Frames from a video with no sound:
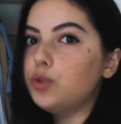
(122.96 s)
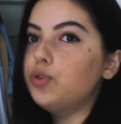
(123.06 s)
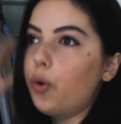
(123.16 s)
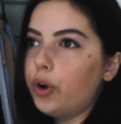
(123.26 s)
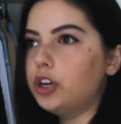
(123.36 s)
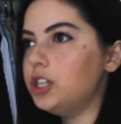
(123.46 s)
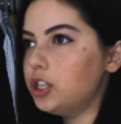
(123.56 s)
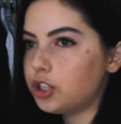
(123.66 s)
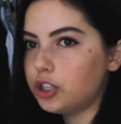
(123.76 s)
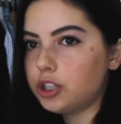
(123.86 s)
you know where your
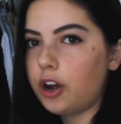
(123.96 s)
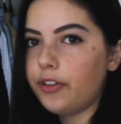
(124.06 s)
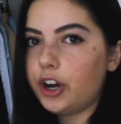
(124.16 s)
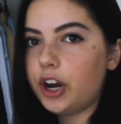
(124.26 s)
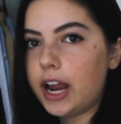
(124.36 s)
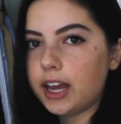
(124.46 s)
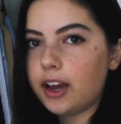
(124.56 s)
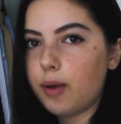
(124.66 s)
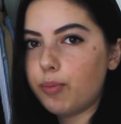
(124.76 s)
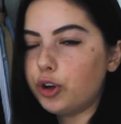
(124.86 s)
t-shirts are that are hanging
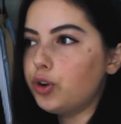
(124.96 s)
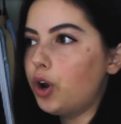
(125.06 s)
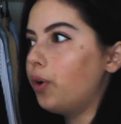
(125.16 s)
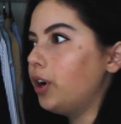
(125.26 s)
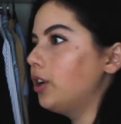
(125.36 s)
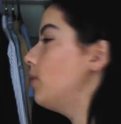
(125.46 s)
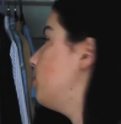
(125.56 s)
up, or you know where your,